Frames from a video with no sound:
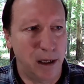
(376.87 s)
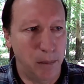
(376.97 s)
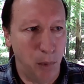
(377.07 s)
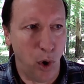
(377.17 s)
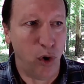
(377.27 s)

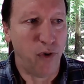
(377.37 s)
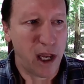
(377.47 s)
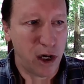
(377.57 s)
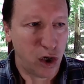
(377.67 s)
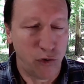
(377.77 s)

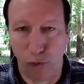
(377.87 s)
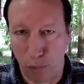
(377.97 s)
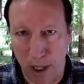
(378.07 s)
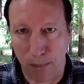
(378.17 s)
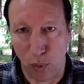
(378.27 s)
motivator for
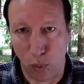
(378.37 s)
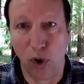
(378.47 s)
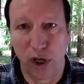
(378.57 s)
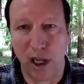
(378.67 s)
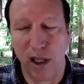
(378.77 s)
people
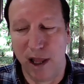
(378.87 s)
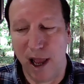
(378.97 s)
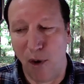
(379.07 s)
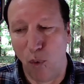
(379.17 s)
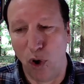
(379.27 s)
working in
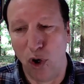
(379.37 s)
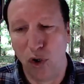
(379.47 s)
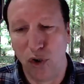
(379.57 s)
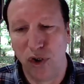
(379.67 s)
that world